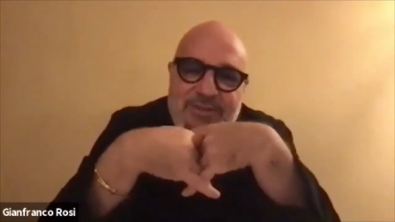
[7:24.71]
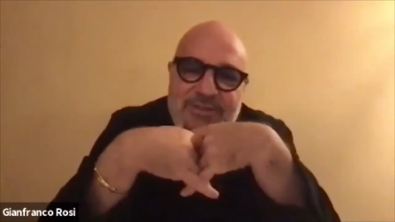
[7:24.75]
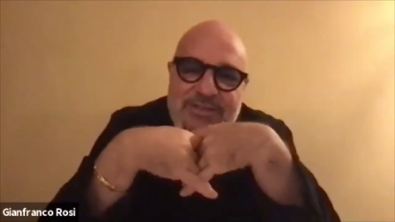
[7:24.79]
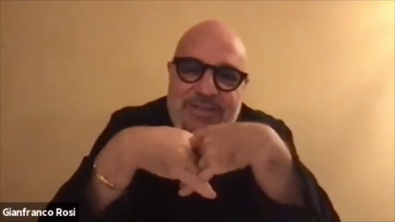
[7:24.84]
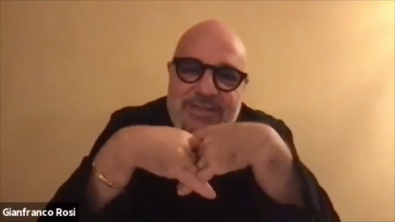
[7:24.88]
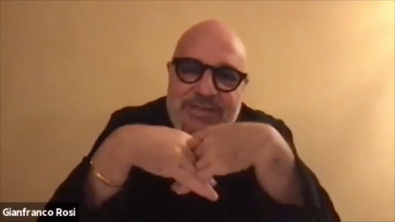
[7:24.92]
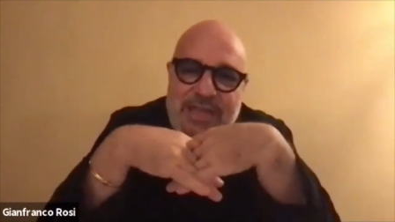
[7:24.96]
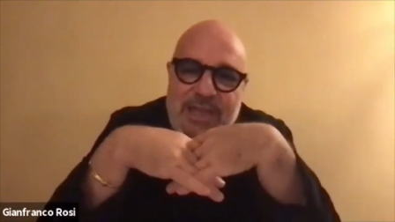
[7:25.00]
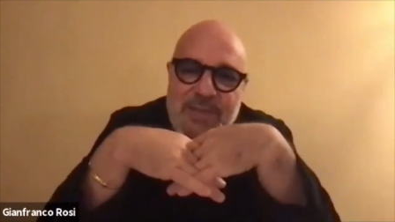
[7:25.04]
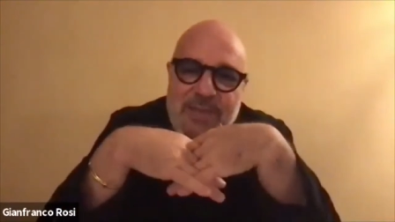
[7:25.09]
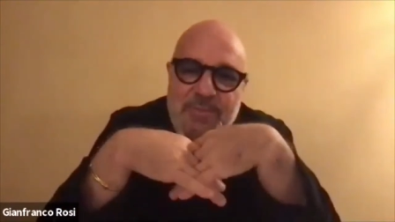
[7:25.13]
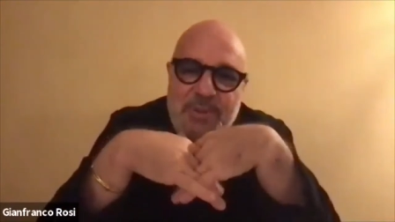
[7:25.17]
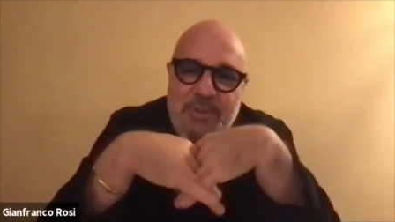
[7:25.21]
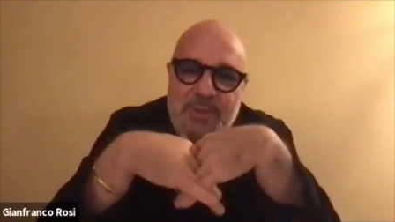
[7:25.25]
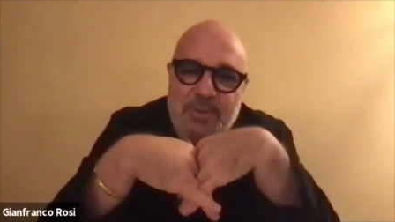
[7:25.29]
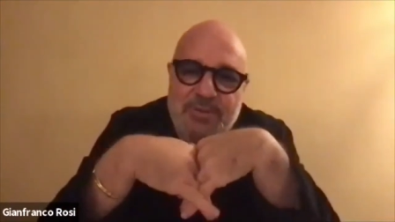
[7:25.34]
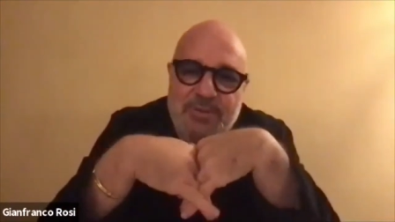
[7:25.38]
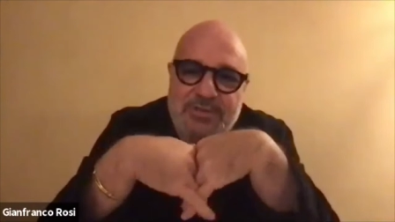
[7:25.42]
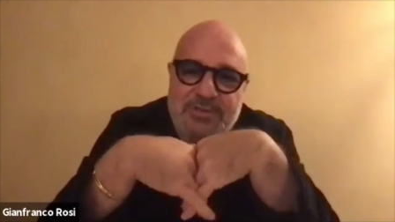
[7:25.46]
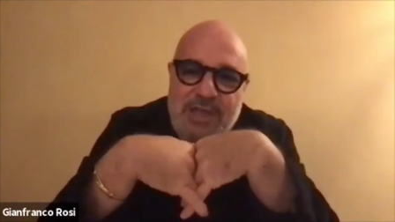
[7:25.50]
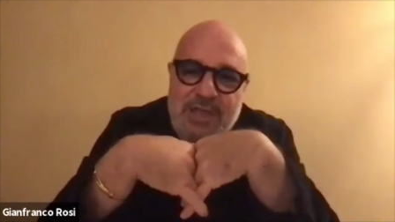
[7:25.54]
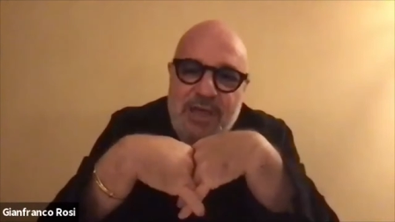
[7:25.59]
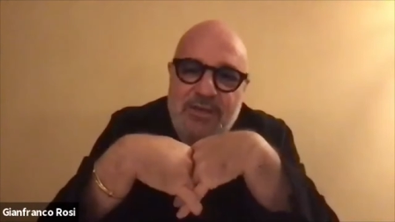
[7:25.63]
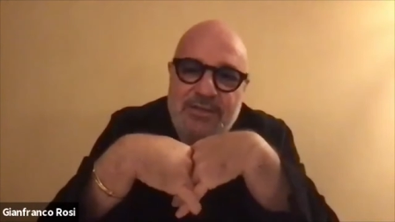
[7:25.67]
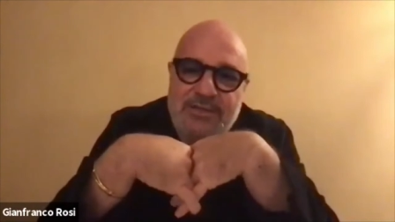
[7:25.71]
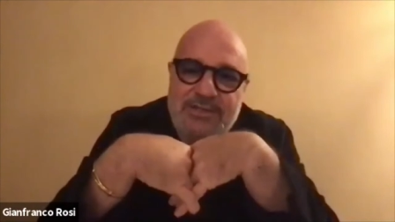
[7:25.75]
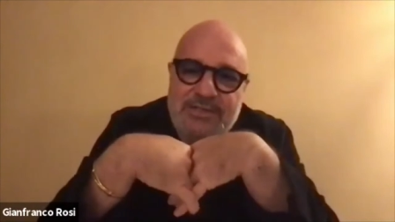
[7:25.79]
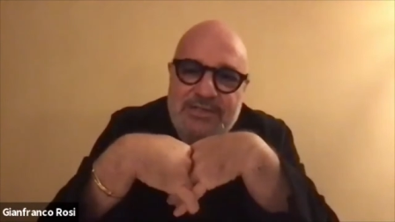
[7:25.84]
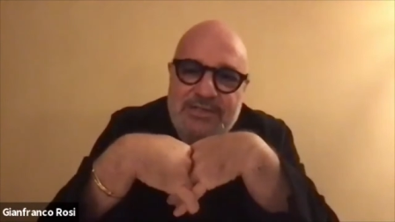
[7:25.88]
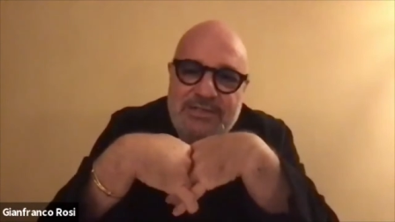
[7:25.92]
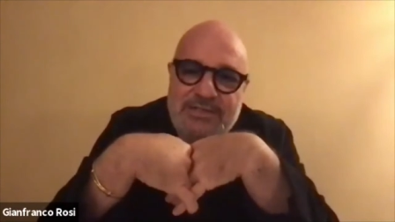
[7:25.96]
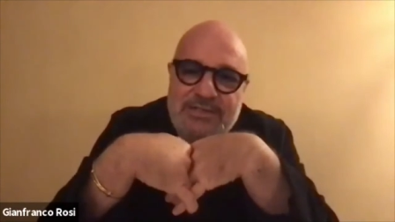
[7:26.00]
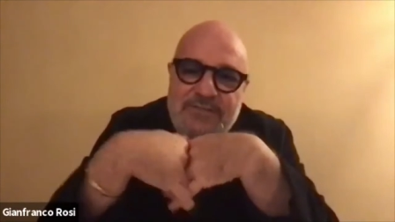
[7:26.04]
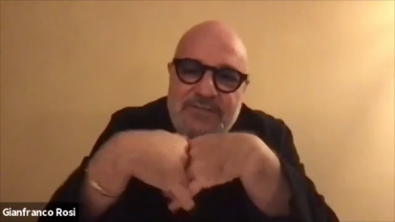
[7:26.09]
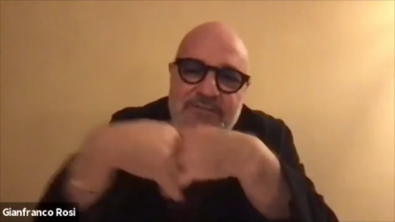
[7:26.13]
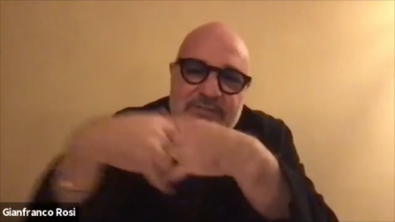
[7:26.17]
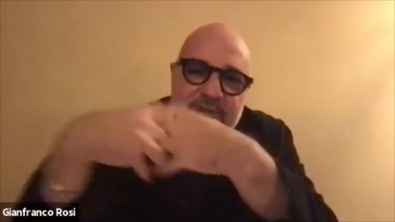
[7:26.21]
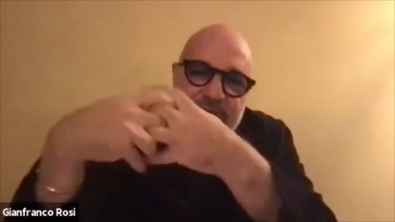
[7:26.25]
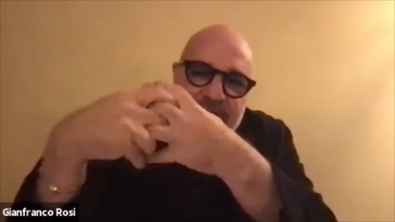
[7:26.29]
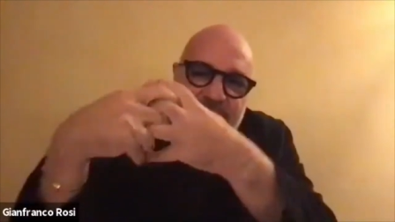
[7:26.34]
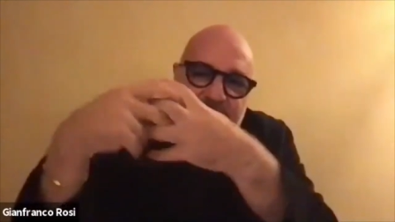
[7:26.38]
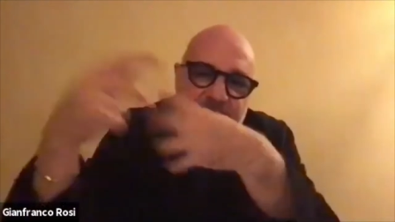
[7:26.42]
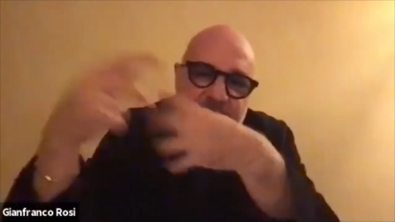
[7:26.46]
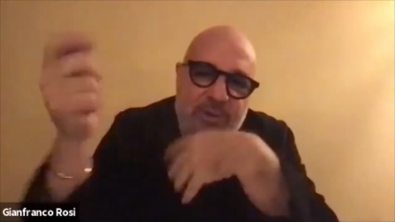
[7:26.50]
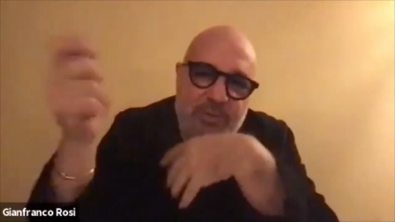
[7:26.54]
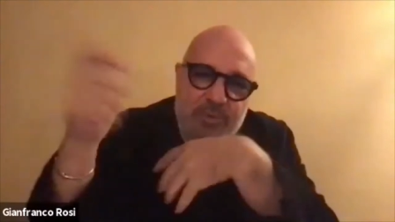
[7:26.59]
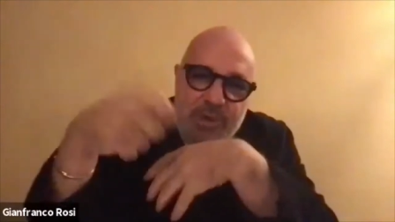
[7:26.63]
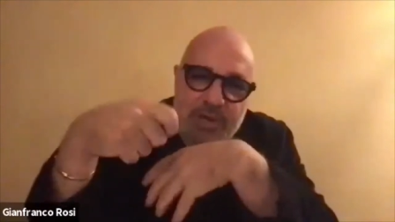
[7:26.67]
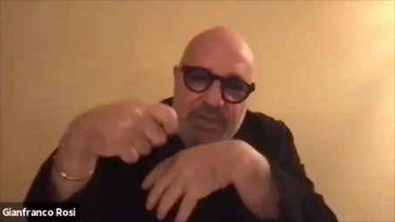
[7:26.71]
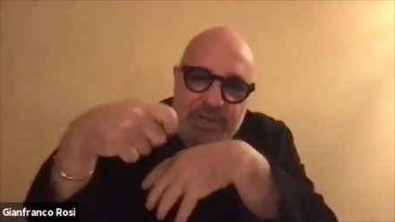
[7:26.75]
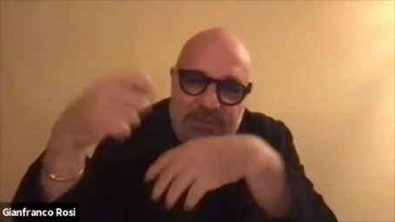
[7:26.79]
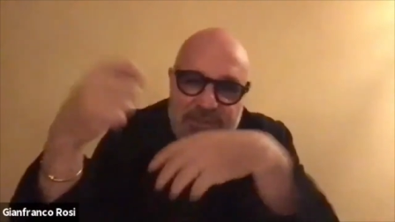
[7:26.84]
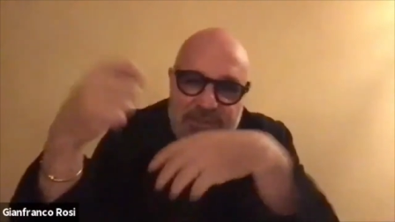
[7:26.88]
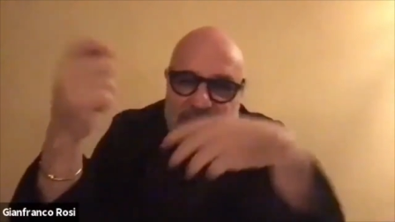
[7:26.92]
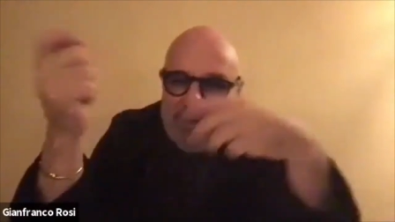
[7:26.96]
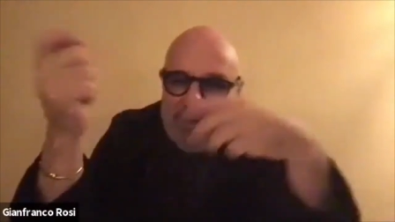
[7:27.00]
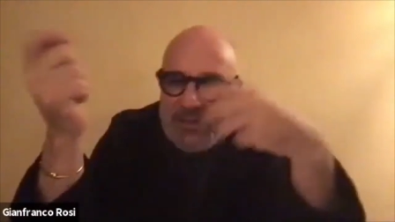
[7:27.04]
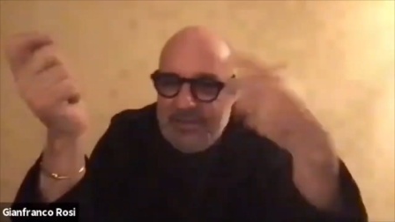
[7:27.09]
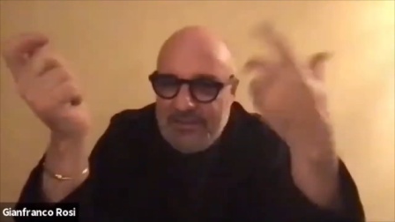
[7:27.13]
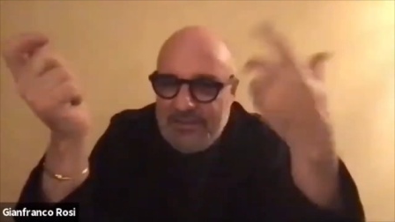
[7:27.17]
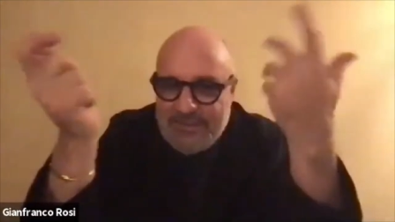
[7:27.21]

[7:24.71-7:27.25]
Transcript: Sometimes people say, oh, this is a film that's been written.